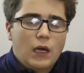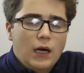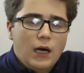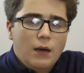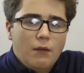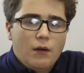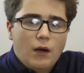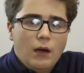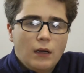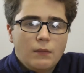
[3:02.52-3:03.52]
an
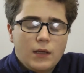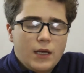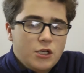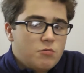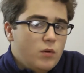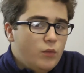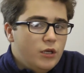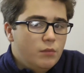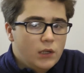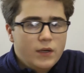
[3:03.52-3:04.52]
instrument where
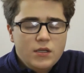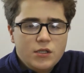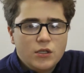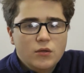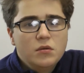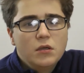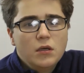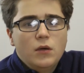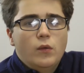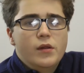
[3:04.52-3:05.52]
you blow into,
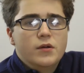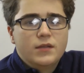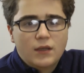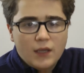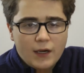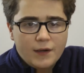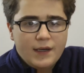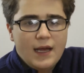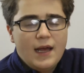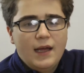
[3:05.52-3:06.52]
whether it's a
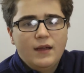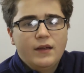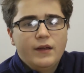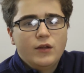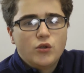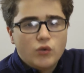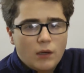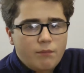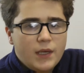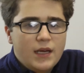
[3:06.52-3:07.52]
clarinet,
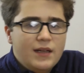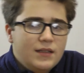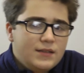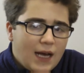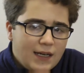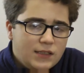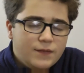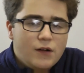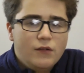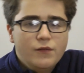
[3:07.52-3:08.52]
trumpet,
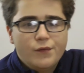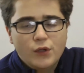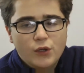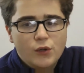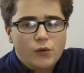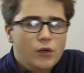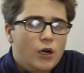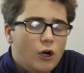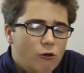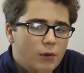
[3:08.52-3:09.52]
saxophone, flute,
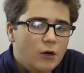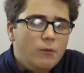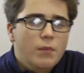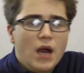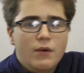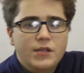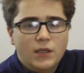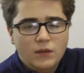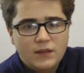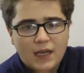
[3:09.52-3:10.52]
oboe,
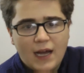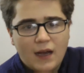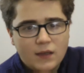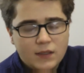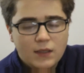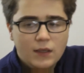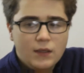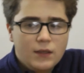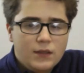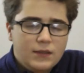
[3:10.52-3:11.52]
baritone sax,
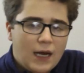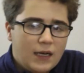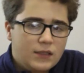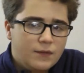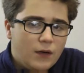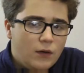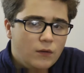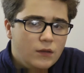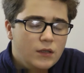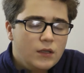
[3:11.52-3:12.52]

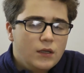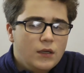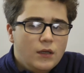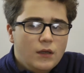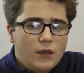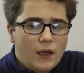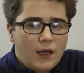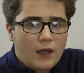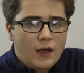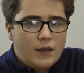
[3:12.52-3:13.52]
saxophone,
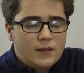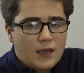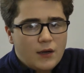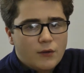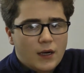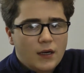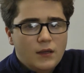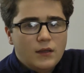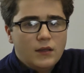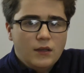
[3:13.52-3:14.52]
etc.
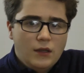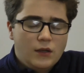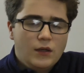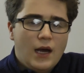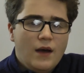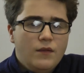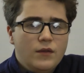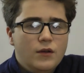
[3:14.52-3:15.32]
You know,